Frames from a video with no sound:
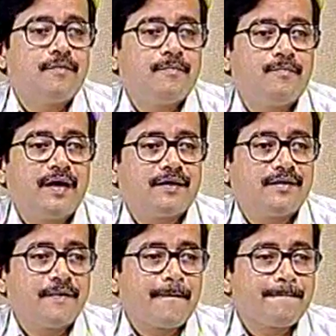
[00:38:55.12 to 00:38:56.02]
but
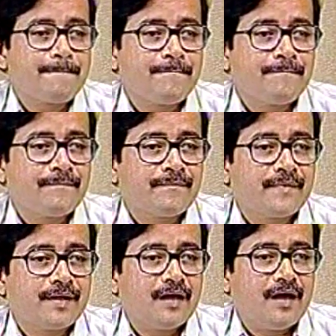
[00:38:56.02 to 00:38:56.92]

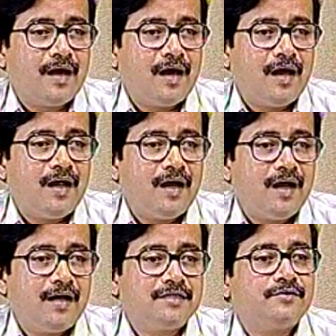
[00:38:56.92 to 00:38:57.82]

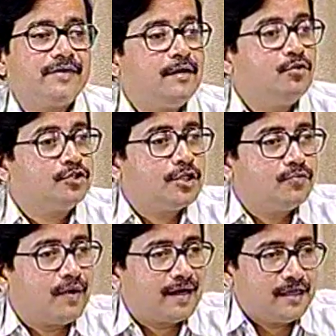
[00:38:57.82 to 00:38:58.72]
it is a very lucid
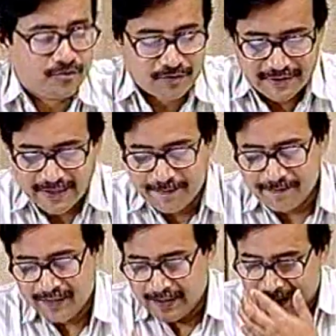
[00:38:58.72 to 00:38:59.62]
one, I should say.
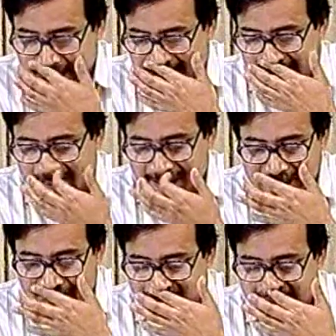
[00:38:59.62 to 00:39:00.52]
The
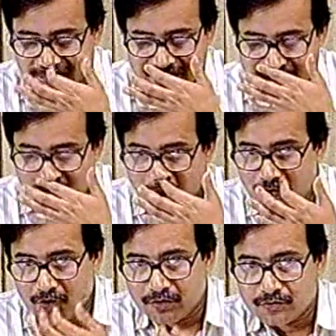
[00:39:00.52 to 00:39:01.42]
emphasis is more
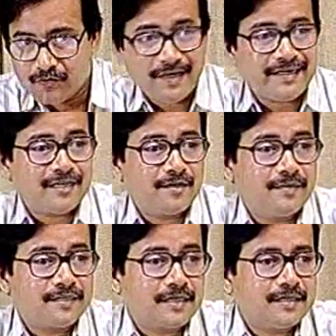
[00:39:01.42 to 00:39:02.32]
on qualitative
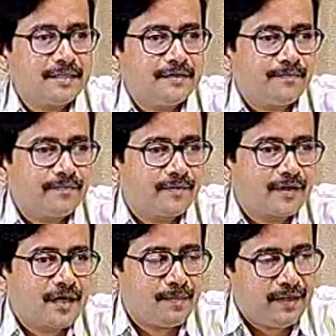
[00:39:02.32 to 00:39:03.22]
discussion,
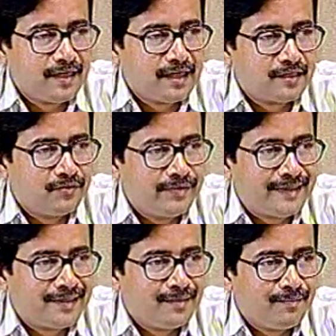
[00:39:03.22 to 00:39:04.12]
coupling it with
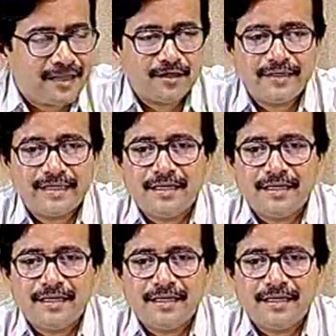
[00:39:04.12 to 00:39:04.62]
mathematical